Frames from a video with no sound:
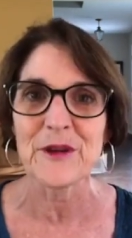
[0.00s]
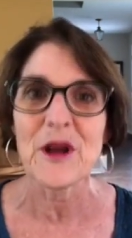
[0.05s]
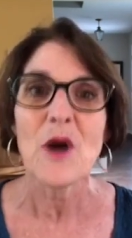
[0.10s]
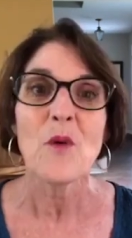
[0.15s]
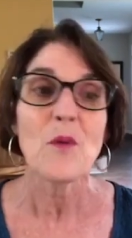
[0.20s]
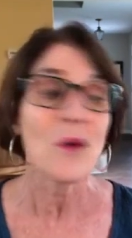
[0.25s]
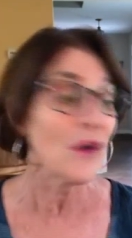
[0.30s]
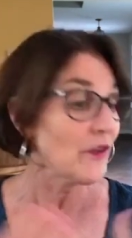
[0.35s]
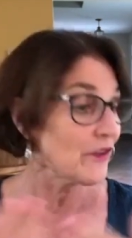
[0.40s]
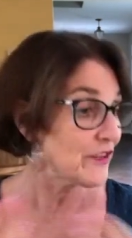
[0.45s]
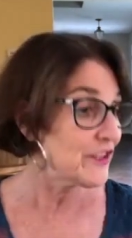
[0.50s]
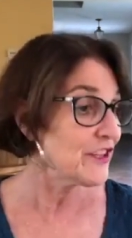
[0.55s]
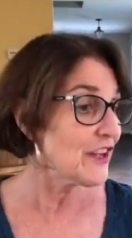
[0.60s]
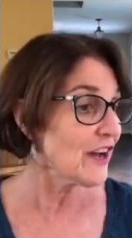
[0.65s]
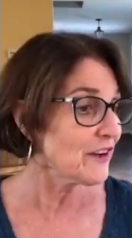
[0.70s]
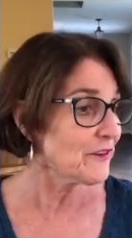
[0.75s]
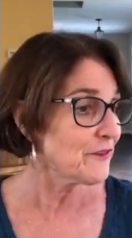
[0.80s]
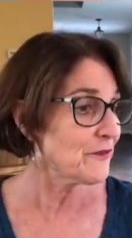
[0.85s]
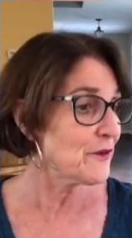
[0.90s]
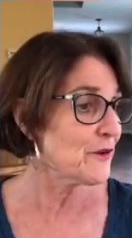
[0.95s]
Well,
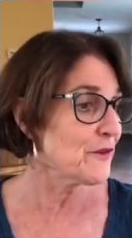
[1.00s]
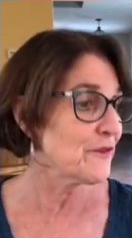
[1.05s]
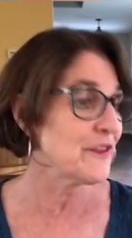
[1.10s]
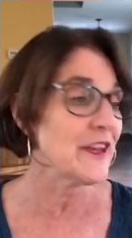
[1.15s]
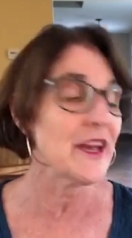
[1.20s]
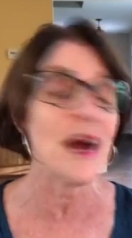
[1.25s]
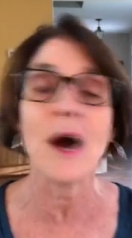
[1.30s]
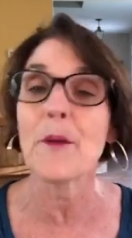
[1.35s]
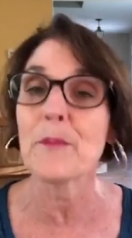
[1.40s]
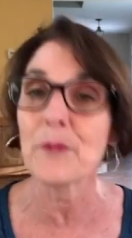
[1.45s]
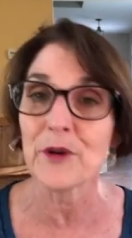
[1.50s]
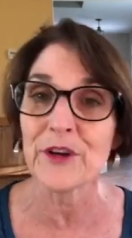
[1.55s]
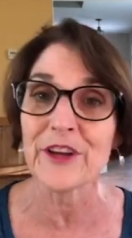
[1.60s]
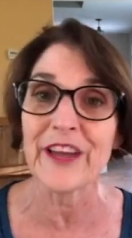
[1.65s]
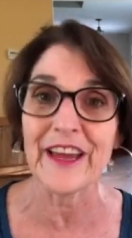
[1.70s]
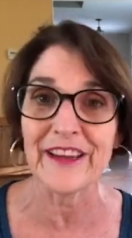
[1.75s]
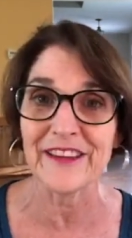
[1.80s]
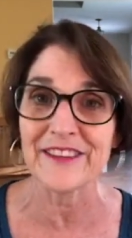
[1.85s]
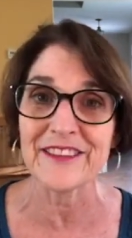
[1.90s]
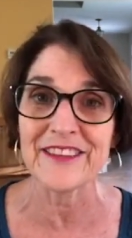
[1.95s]
Young Fu of the Upper
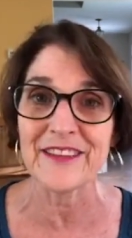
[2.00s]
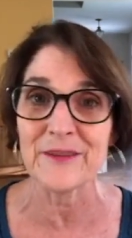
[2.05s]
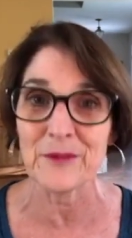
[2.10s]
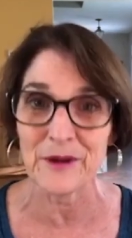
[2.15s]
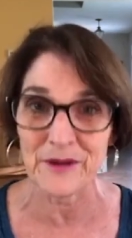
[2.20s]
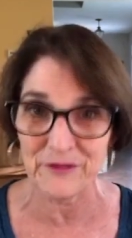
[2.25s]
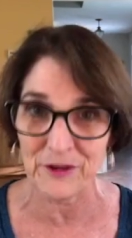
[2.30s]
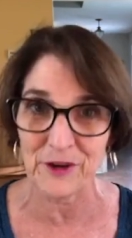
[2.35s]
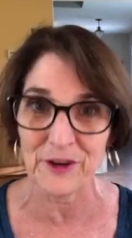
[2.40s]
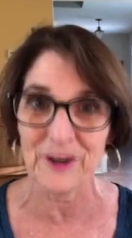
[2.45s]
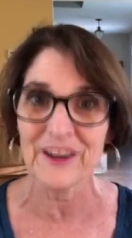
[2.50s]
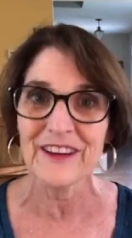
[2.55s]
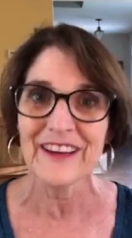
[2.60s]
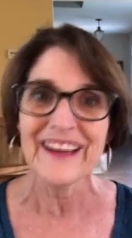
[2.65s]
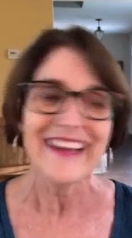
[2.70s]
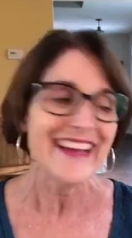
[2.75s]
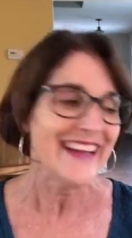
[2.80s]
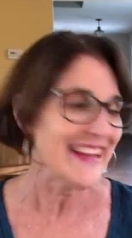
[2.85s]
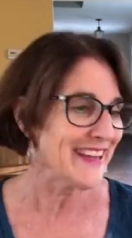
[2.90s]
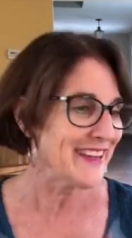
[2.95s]
Yangtze River
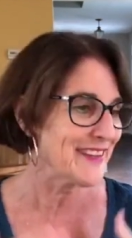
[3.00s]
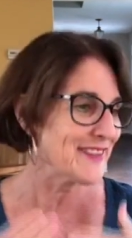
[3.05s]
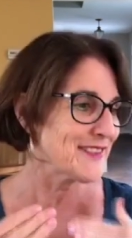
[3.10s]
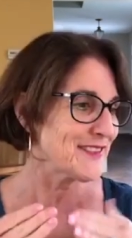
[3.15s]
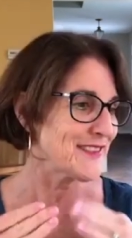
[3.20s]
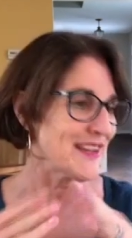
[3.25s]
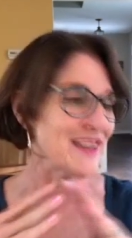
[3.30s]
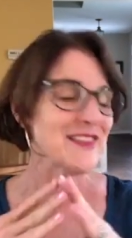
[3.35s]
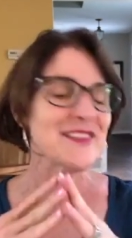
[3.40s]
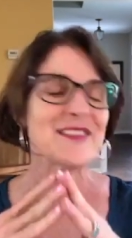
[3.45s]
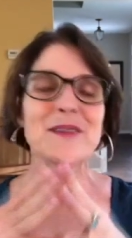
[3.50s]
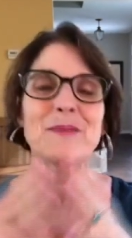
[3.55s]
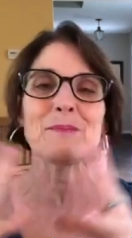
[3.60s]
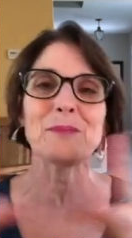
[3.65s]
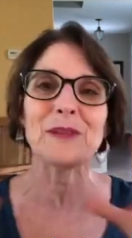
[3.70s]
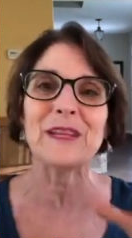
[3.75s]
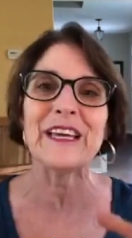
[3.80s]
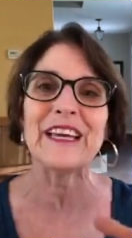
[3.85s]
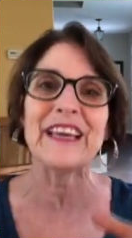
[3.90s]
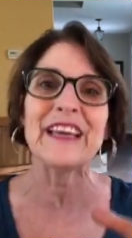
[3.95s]
is
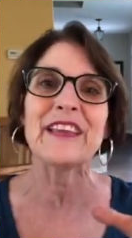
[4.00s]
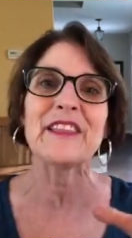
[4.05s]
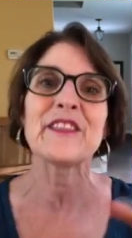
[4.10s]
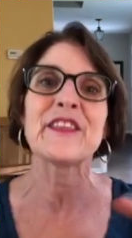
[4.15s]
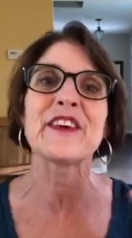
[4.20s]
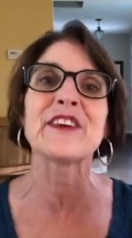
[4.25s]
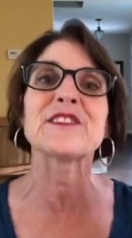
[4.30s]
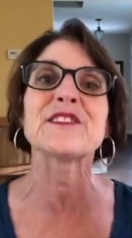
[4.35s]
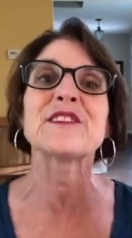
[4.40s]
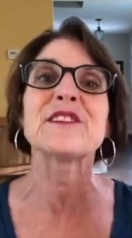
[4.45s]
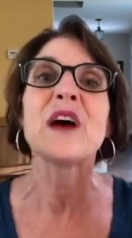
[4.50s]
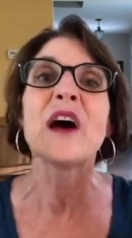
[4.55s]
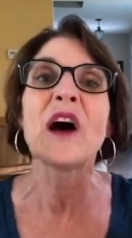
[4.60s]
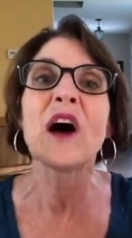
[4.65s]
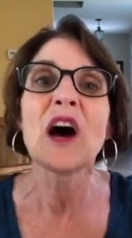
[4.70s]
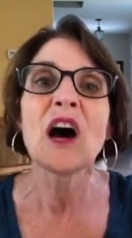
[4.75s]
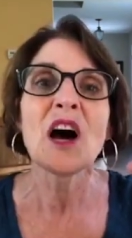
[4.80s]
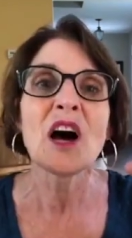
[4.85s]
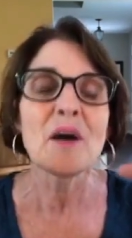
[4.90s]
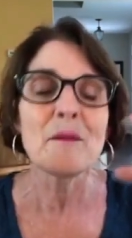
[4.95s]
simply this
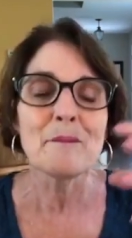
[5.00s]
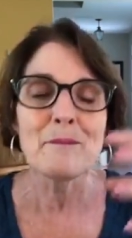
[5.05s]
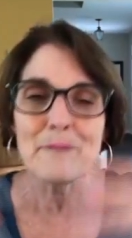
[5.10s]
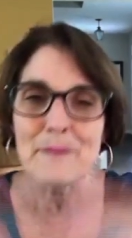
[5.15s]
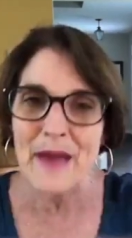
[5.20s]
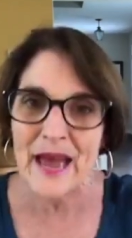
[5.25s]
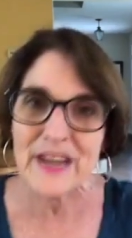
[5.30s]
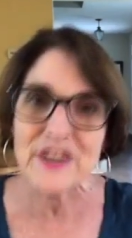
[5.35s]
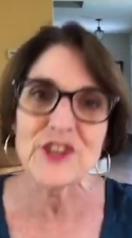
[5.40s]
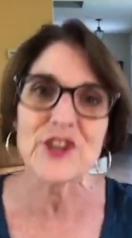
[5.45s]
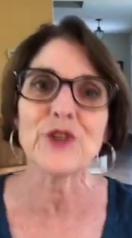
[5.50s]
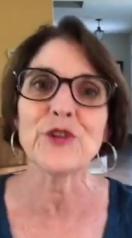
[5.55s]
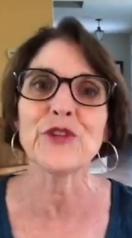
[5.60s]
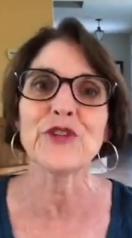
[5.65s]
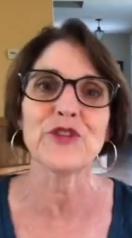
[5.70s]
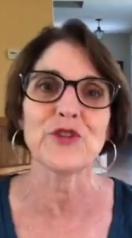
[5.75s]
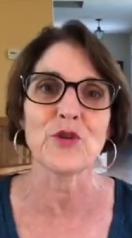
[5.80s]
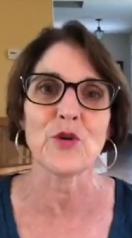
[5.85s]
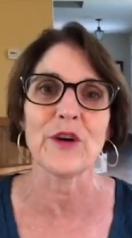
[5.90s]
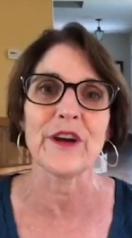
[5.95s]
magical
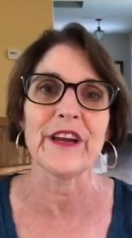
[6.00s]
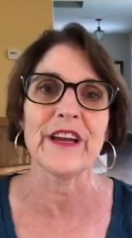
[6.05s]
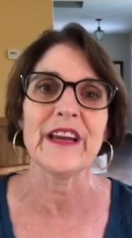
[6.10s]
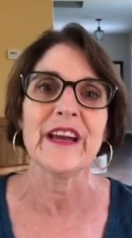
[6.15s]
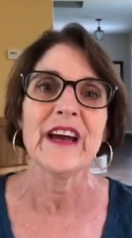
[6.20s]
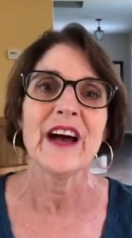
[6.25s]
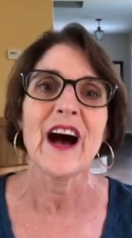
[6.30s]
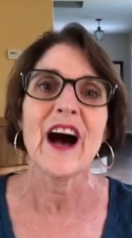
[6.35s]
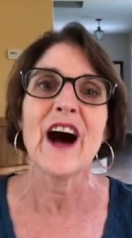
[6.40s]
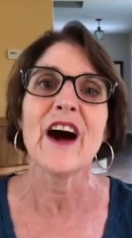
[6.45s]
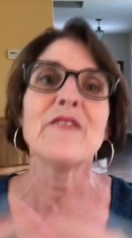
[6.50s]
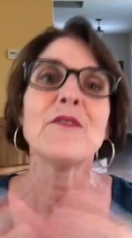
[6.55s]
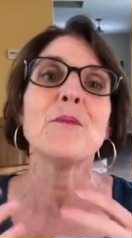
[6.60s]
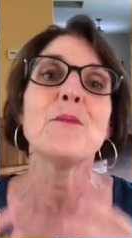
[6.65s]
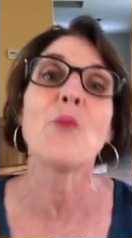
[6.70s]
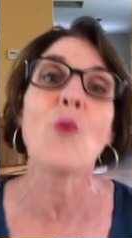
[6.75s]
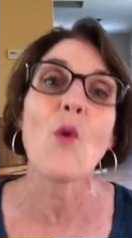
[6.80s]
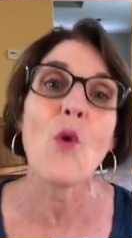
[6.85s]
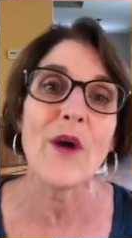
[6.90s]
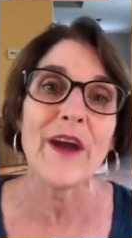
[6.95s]
story of a
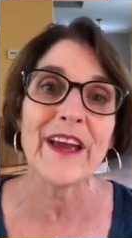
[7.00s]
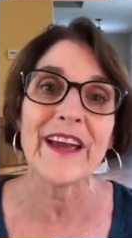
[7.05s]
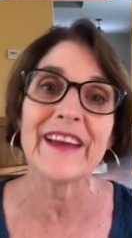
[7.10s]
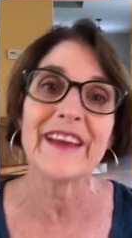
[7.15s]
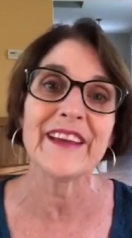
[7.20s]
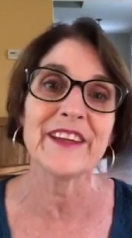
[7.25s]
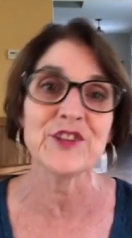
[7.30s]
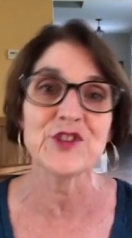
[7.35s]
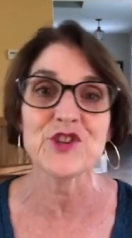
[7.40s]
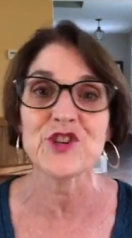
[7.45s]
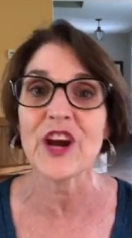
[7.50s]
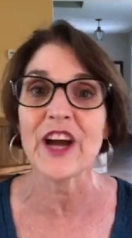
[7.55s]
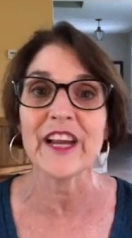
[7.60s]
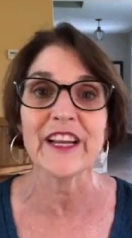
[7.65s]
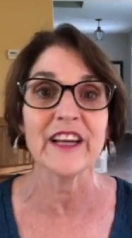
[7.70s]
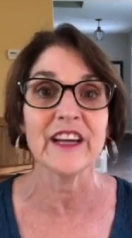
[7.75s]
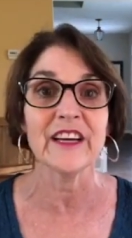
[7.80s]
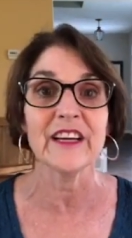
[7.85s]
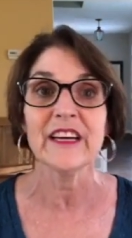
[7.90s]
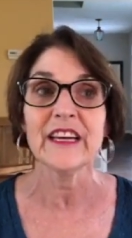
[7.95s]
boy in
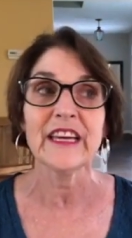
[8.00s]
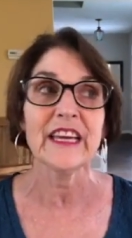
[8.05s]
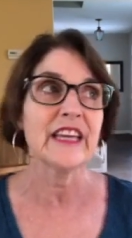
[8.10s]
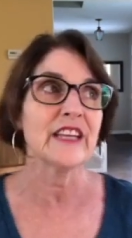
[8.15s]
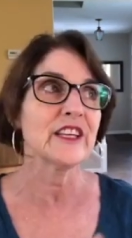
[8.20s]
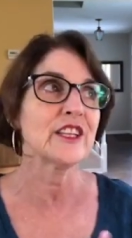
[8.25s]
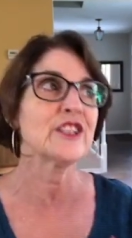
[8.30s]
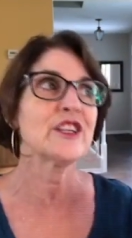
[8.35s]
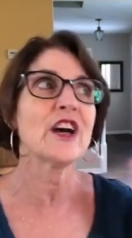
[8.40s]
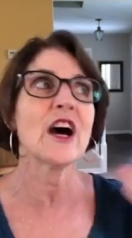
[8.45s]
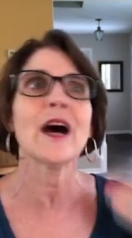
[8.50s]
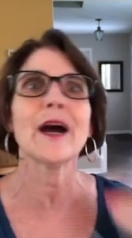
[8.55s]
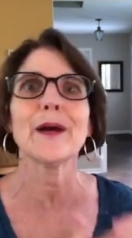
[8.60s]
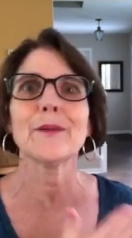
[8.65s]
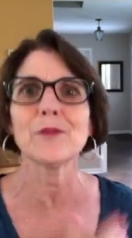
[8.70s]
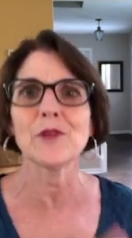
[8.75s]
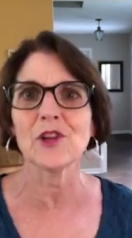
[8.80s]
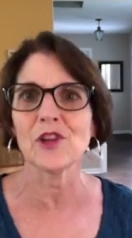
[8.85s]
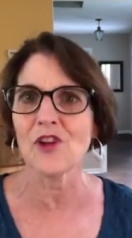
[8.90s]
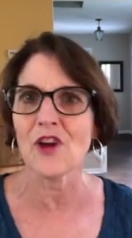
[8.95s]
China in a time
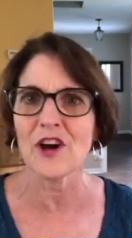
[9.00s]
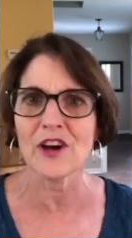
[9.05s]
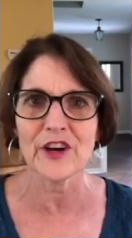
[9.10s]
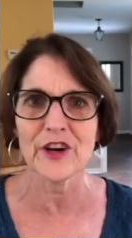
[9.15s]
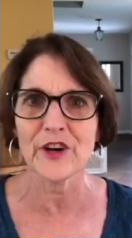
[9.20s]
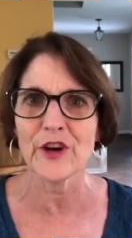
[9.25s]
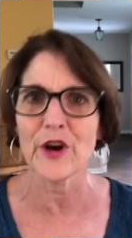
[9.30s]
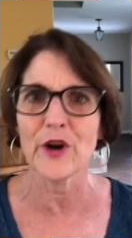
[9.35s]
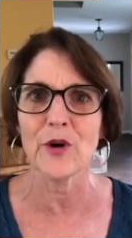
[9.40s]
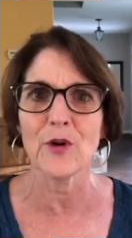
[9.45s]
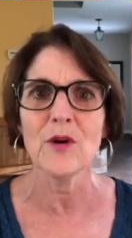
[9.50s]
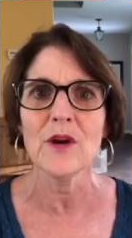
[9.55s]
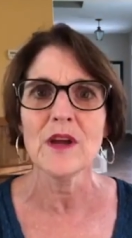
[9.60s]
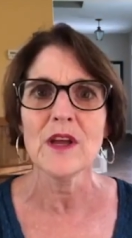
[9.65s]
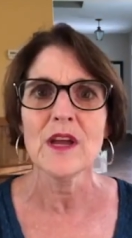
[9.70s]
long ago.